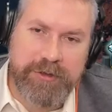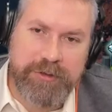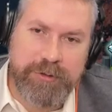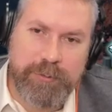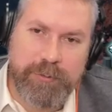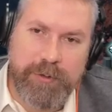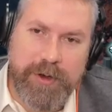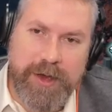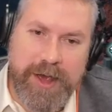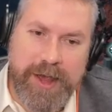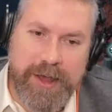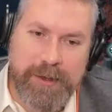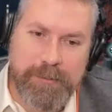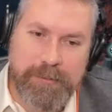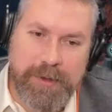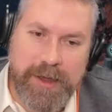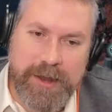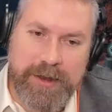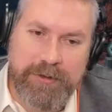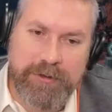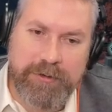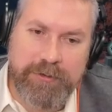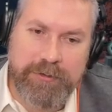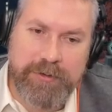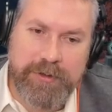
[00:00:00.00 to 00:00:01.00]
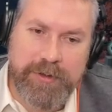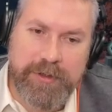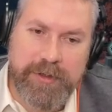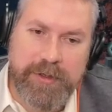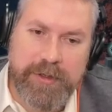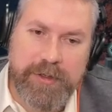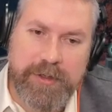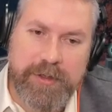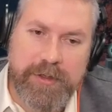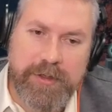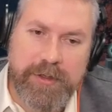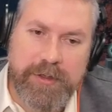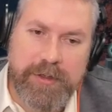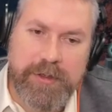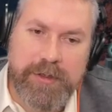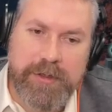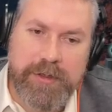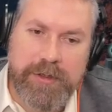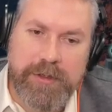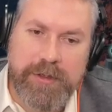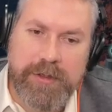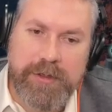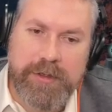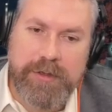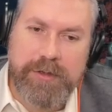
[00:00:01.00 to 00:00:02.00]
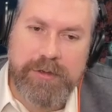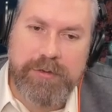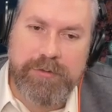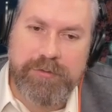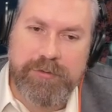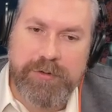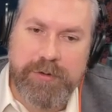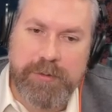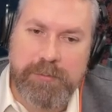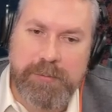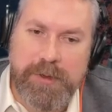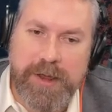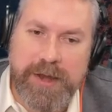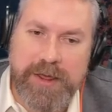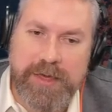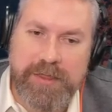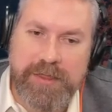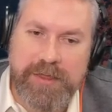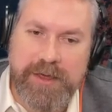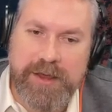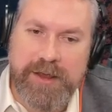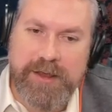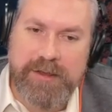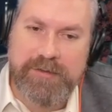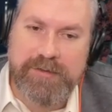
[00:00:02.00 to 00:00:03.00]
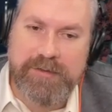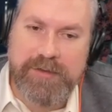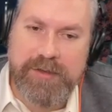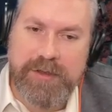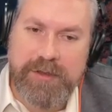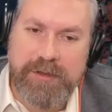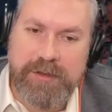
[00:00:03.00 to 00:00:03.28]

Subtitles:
UI menu for many things.